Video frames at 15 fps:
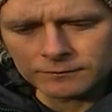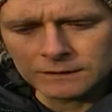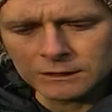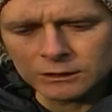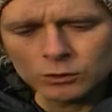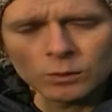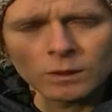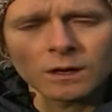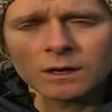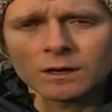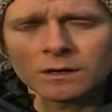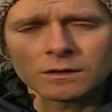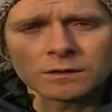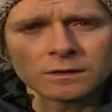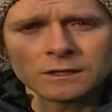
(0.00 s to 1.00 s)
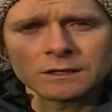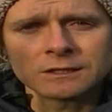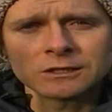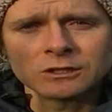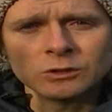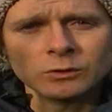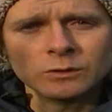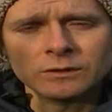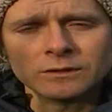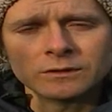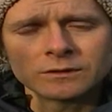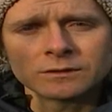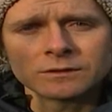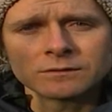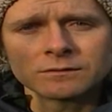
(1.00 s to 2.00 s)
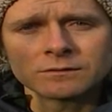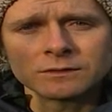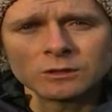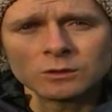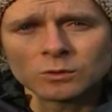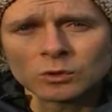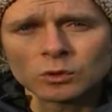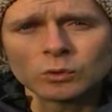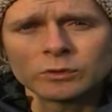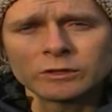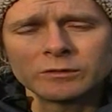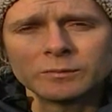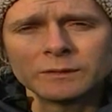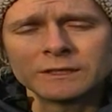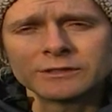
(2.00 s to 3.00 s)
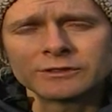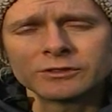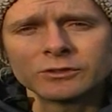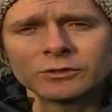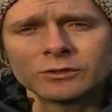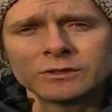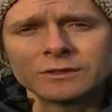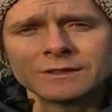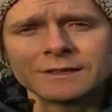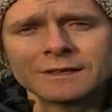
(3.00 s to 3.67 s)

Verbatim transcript: You are a student. You will always be a student,